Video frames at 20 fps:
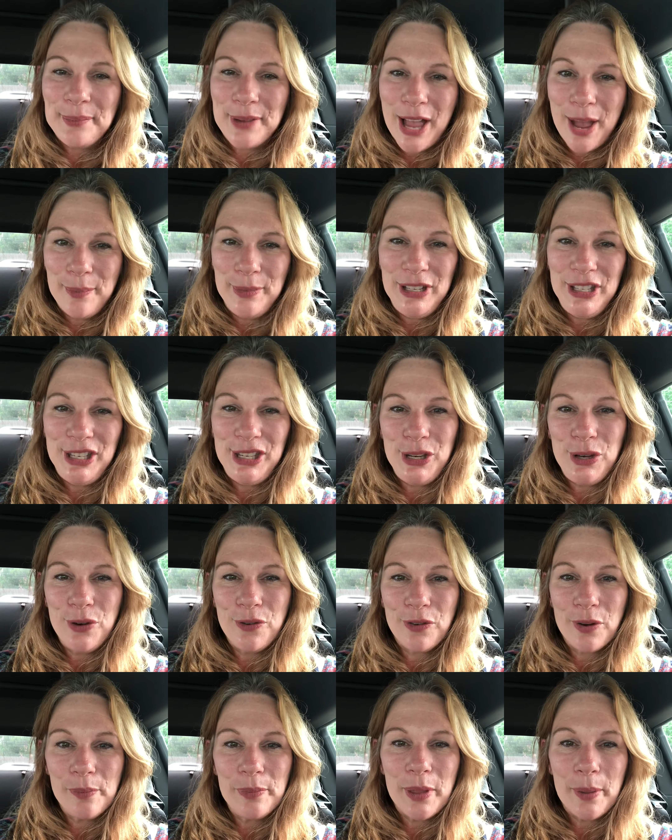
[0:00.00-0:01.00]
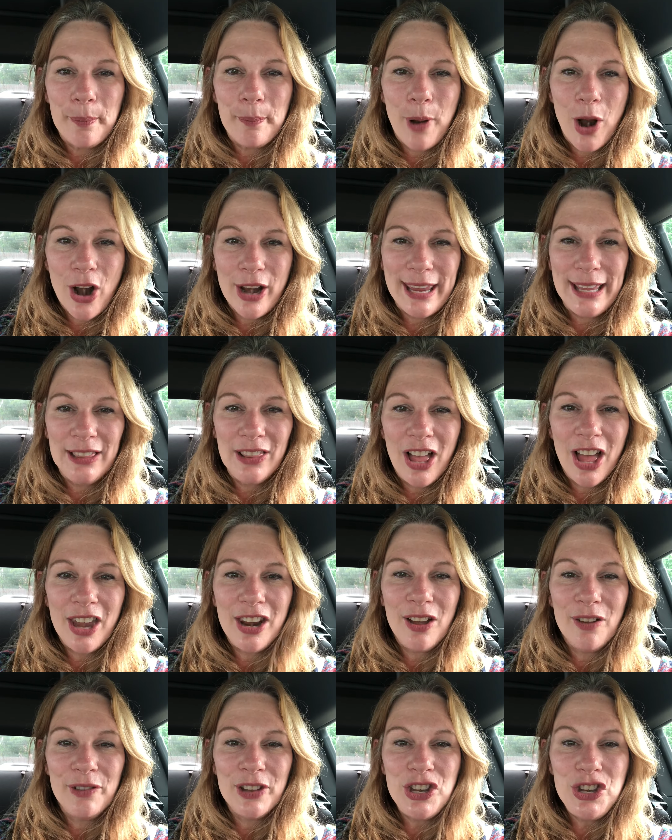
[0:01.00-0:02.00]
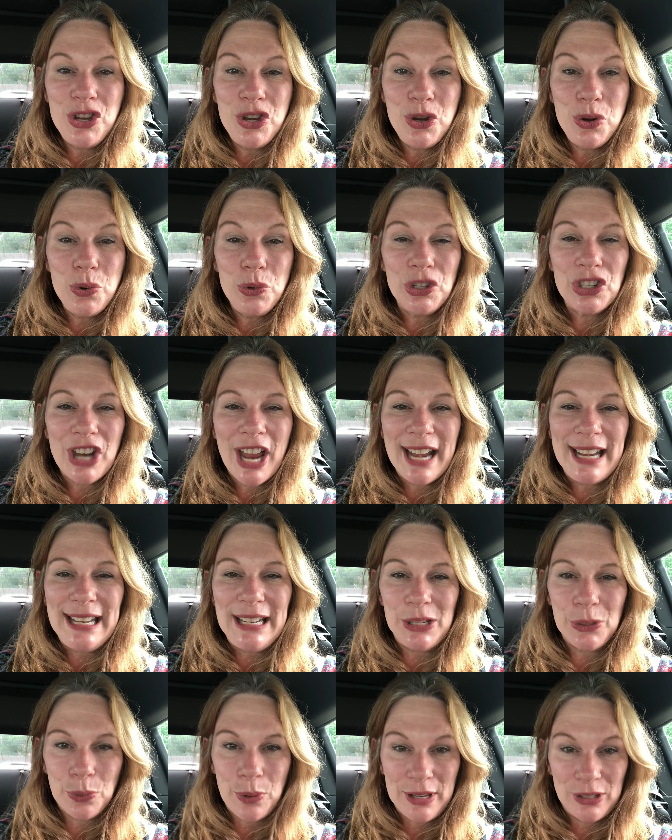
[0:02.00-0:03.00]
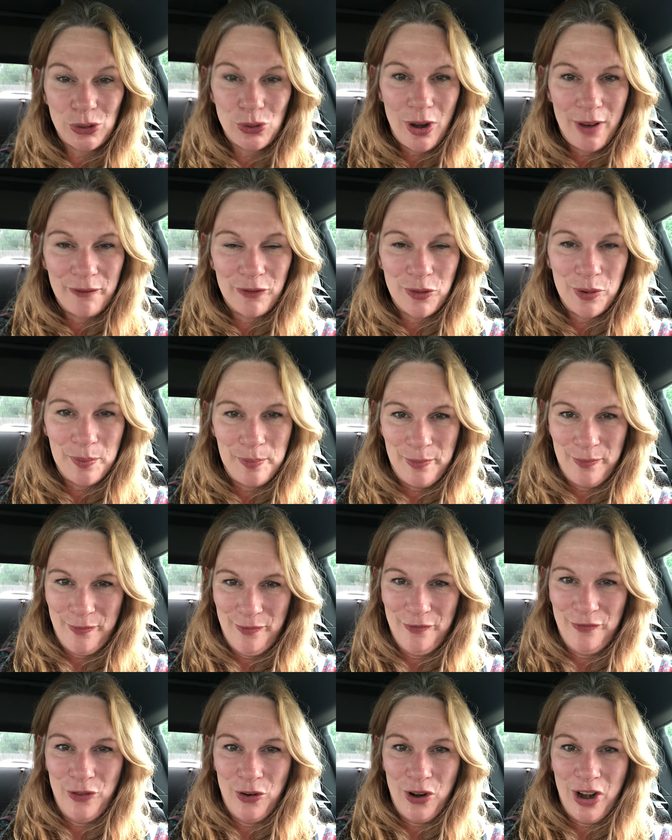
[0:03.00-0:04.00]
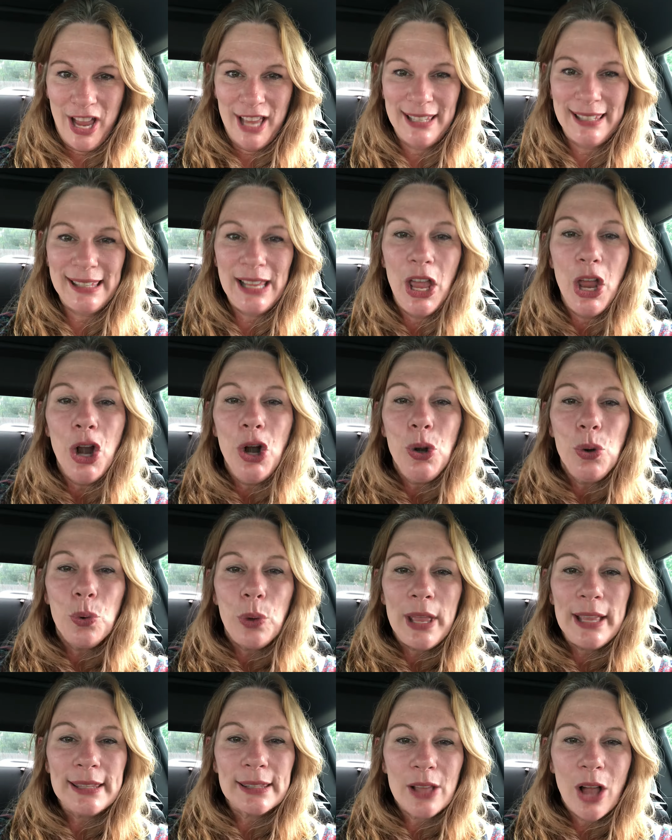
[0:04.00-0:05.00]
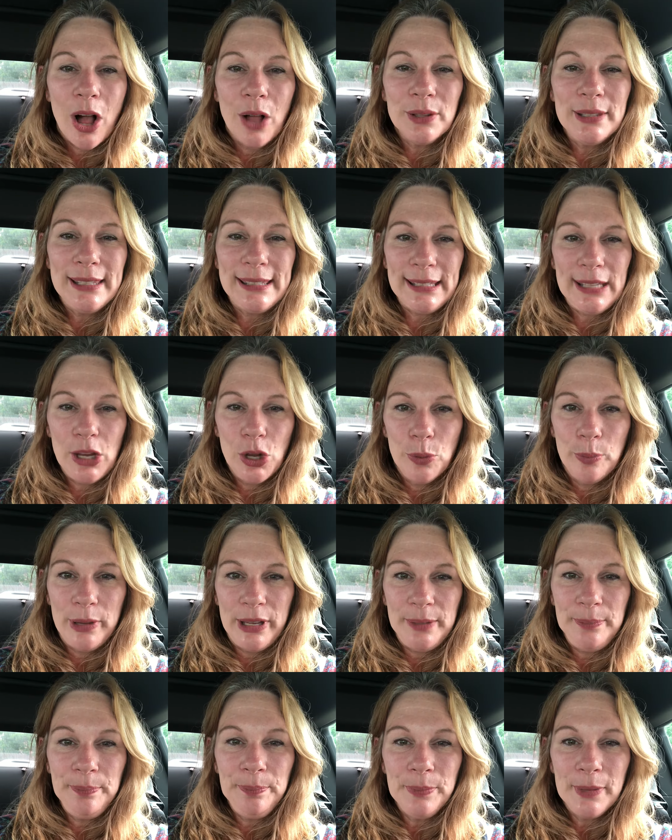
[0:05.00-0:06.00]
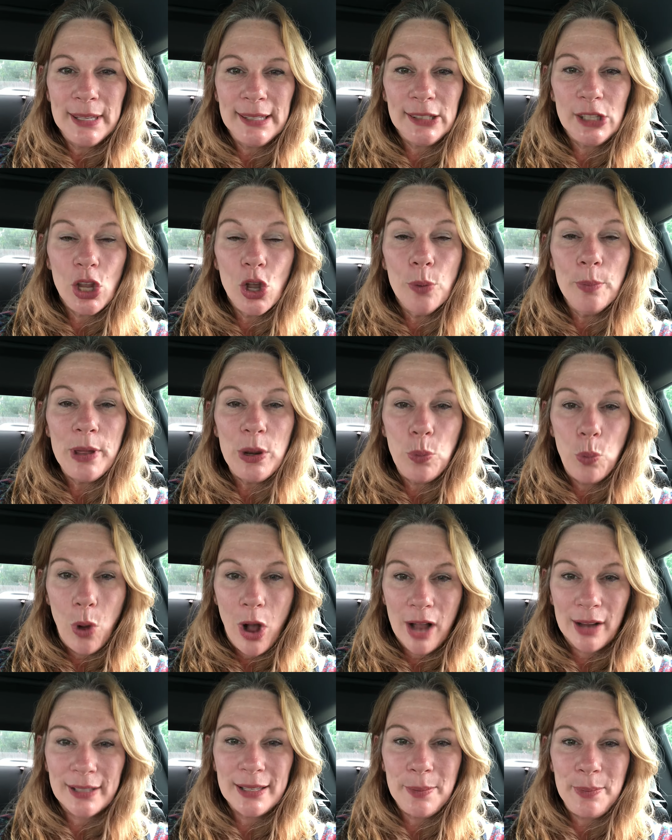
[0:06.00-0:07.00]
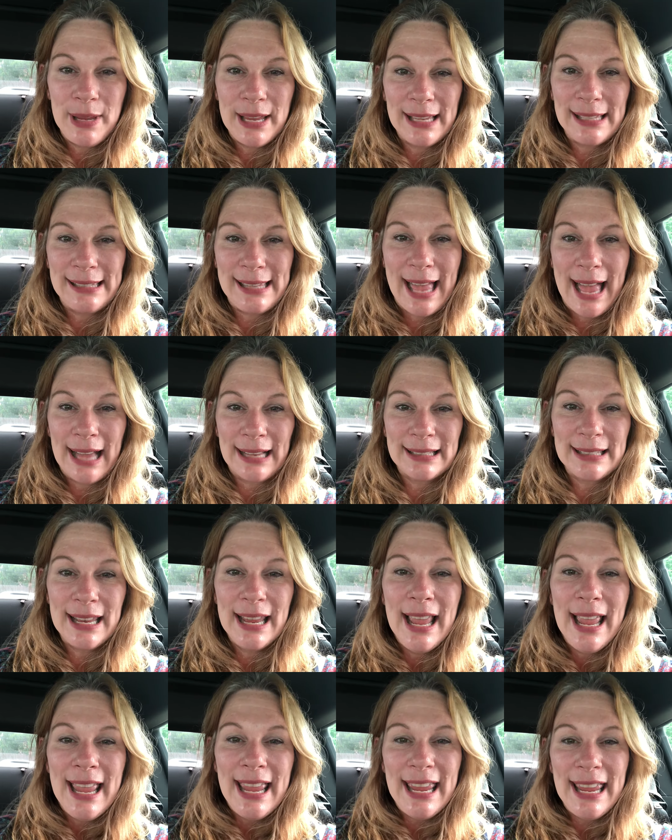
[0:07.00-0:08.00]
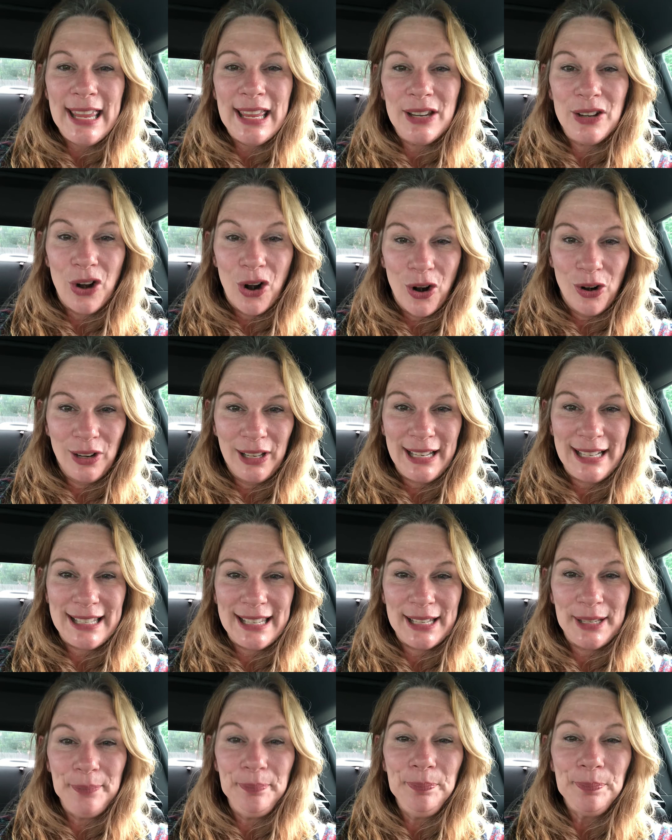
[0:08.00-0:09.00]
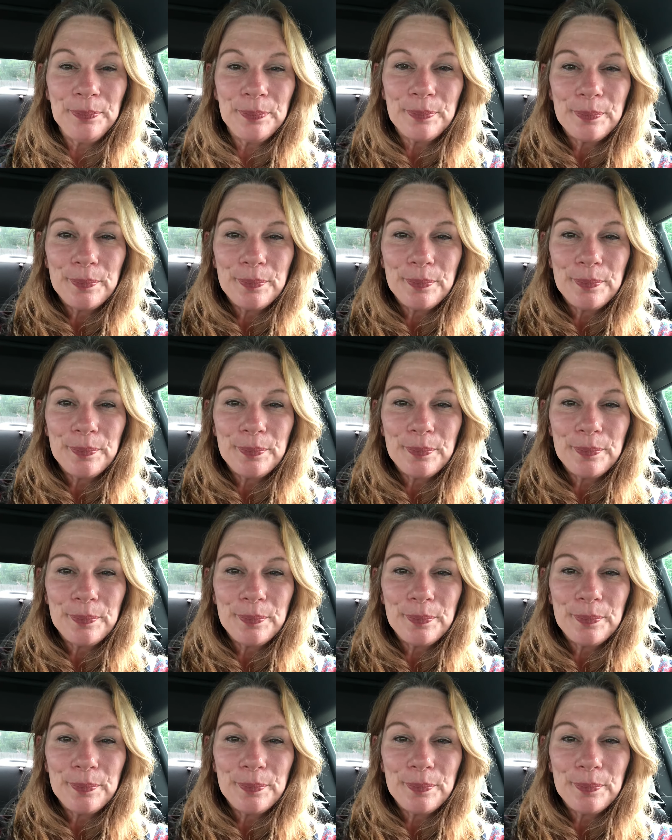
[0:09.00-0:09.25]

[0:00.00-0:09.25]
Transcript: coming to you from the parking lot of a new Chinese restaurant from for us. It's called Skillman, Skillman Walk to be exact, in Arlington.